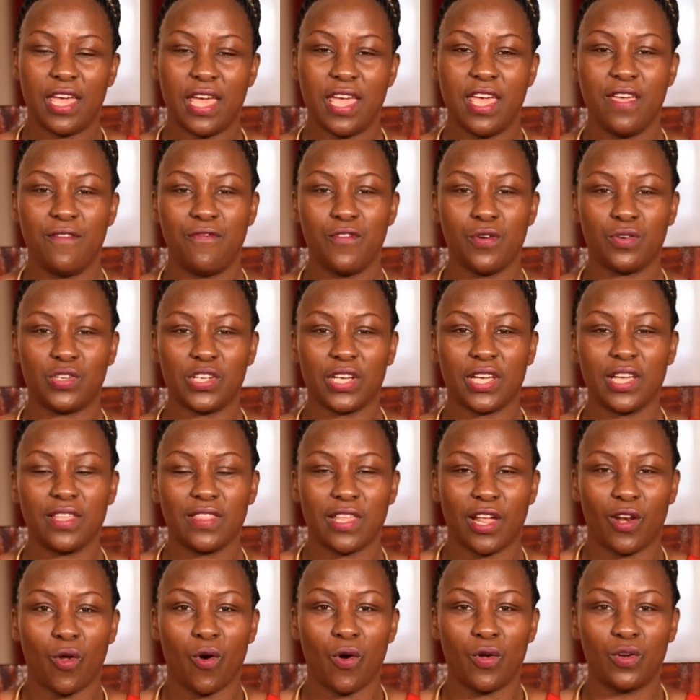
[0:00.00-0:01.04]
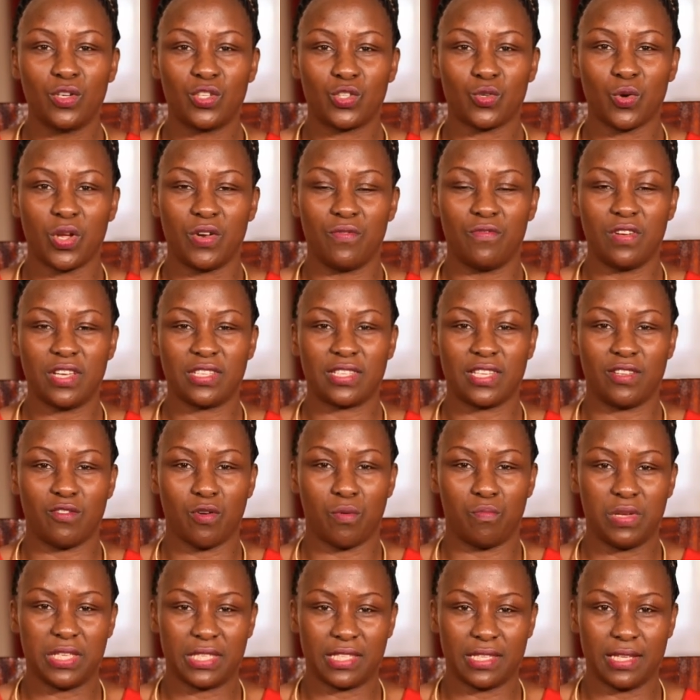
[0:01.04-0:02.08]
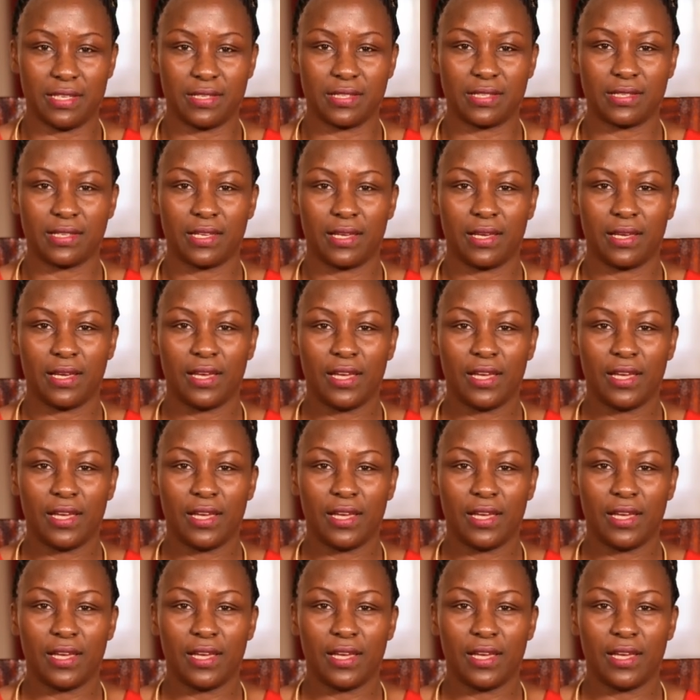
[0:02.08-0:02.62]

If you're taking the loan to invest in your business,